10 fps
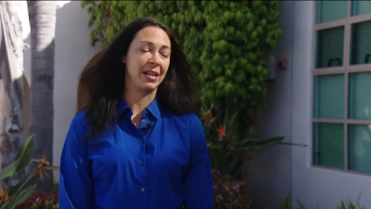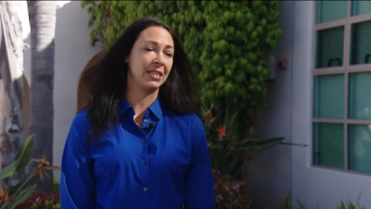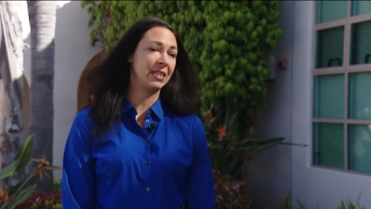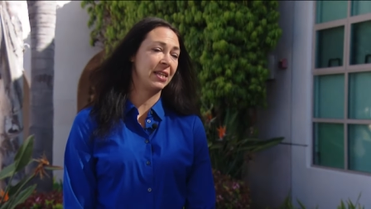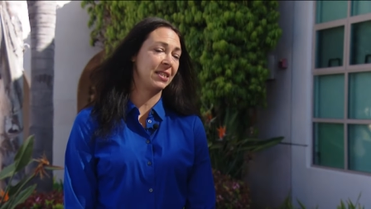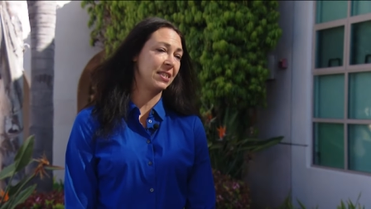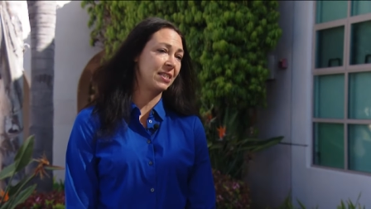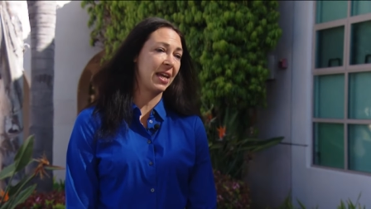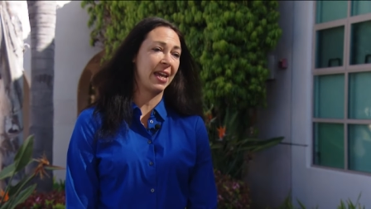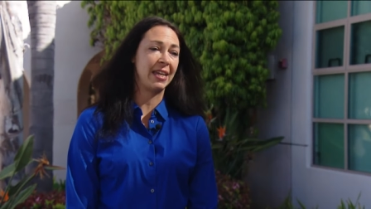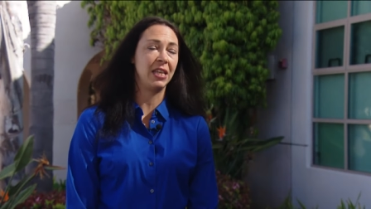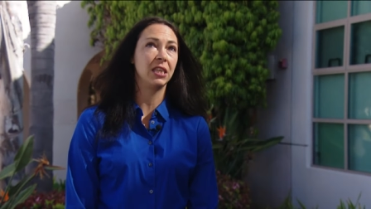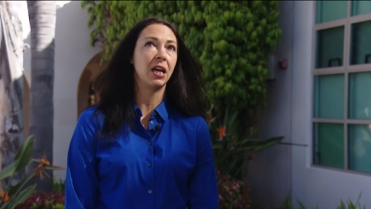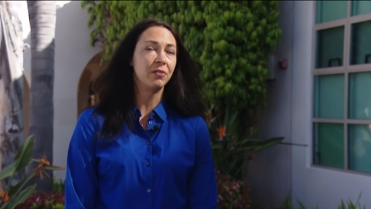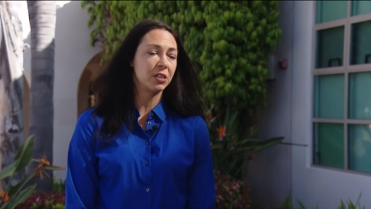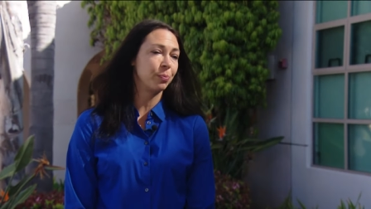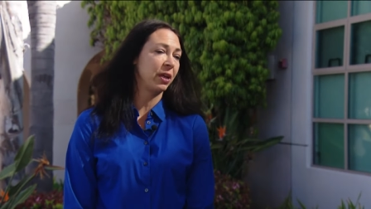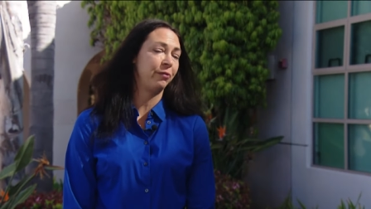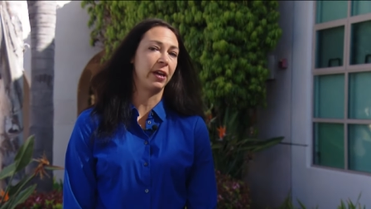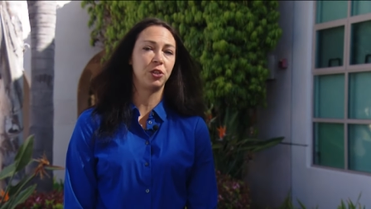to sit and stay. He loves to play
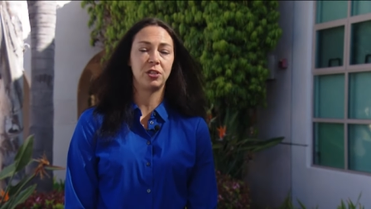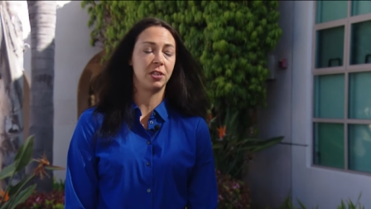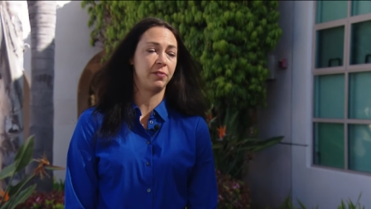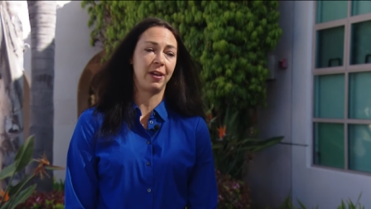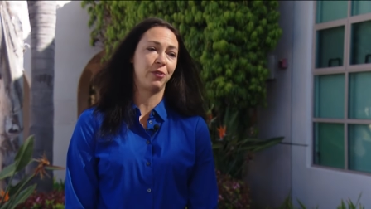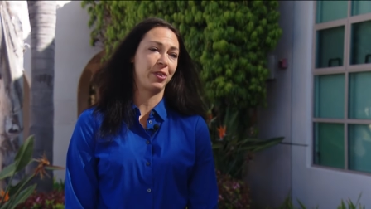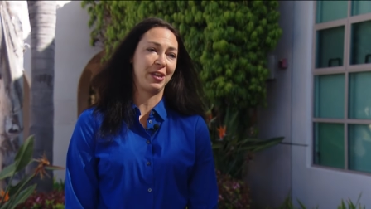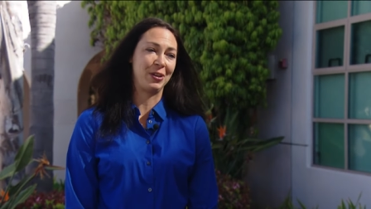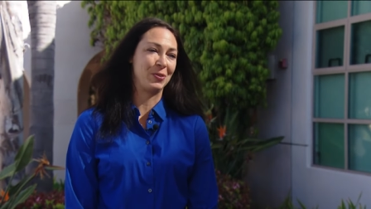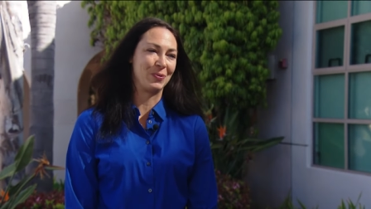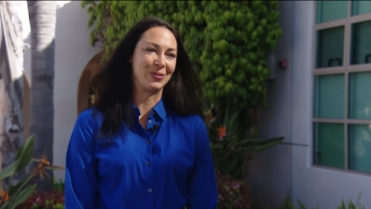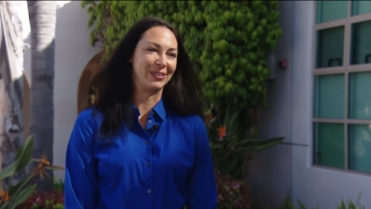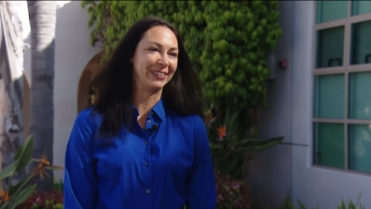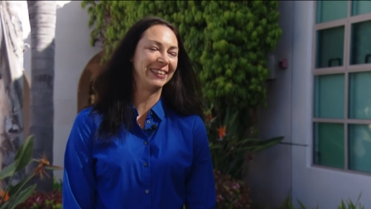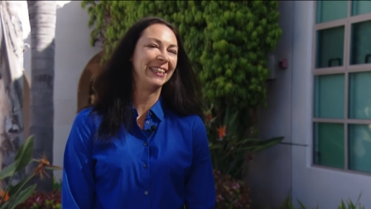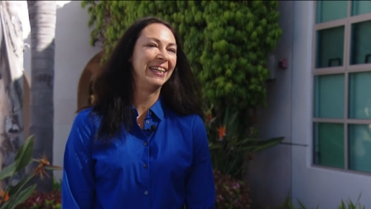fetch. It's his favorite thing in the world.